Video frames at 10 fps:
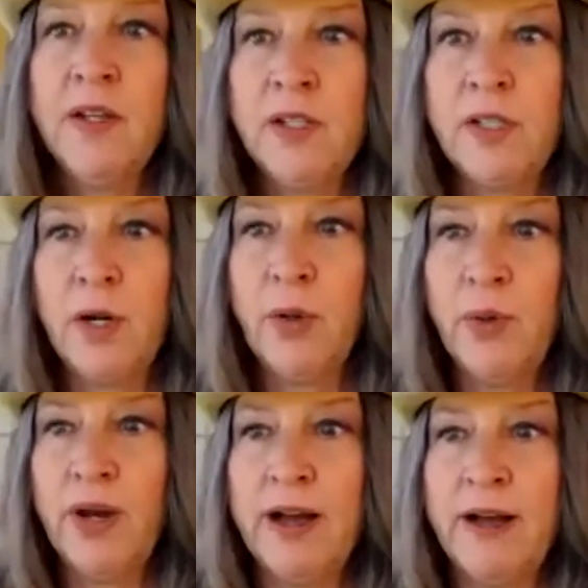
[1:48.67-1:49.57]

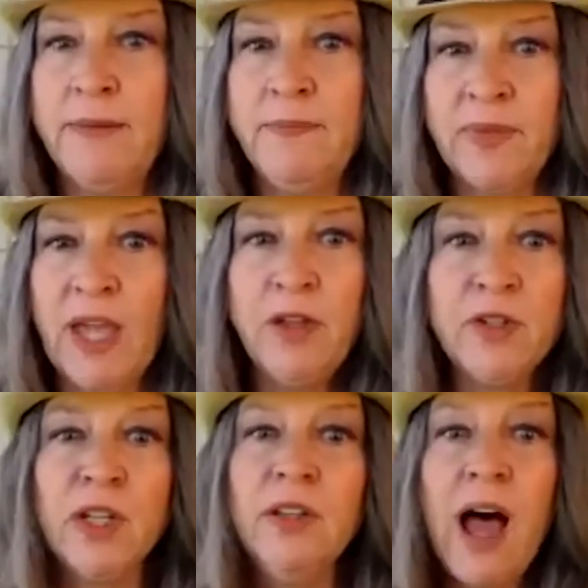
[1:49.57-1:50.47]
So, and
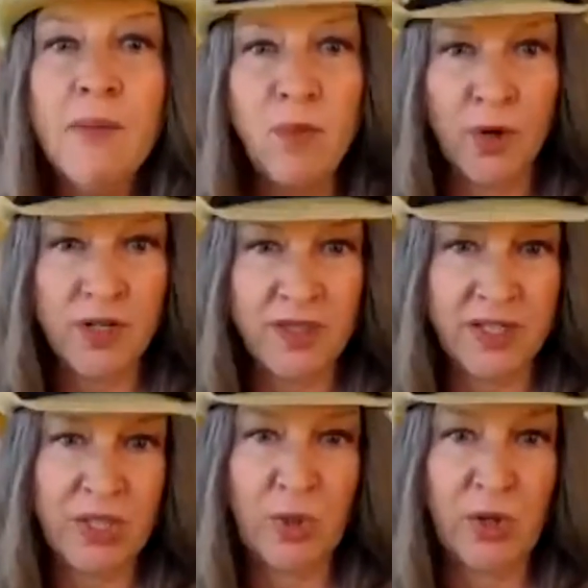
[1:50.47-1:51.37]
there's a lot more to
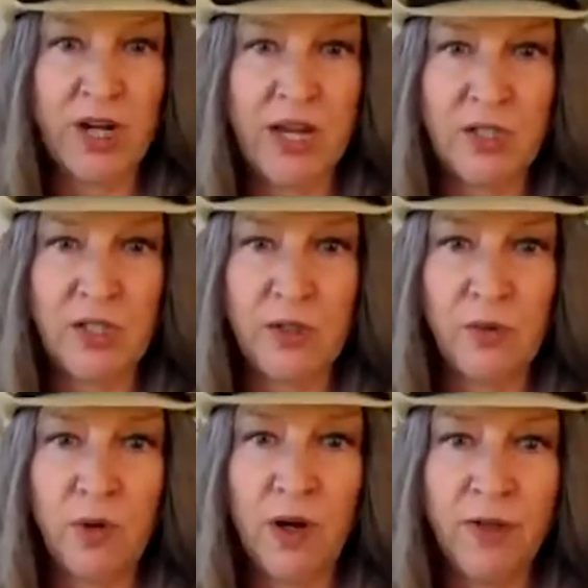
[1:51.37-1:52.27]
this story, as
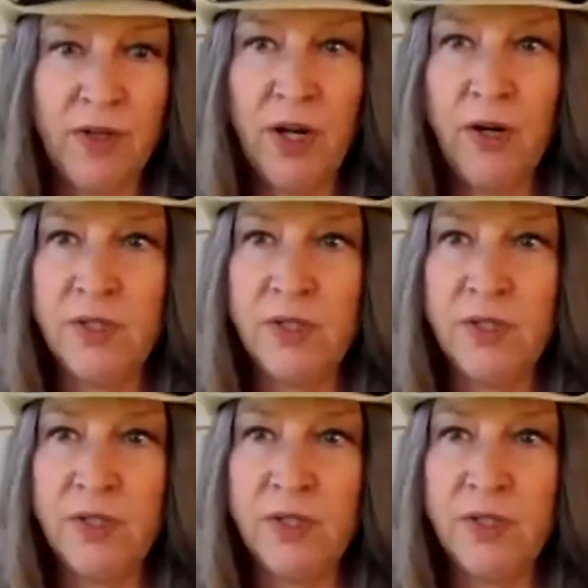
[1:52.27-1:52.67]
you all know.